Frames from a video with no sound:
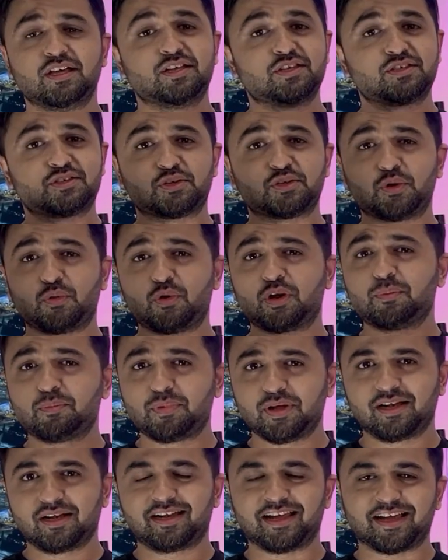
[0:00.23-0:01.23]
So you want to
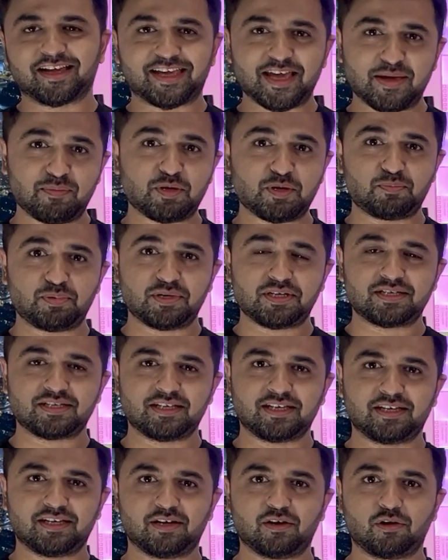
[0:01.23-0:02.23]
build a gaming
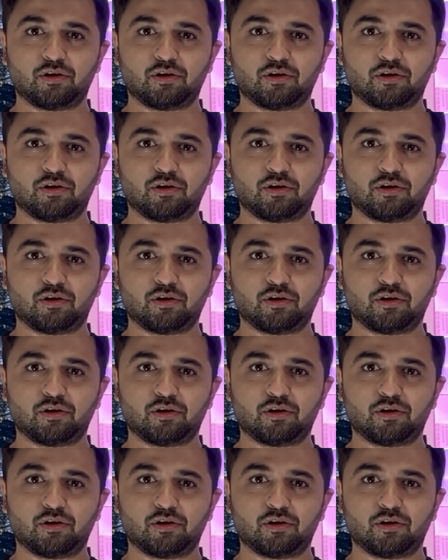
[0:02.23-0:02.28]
PC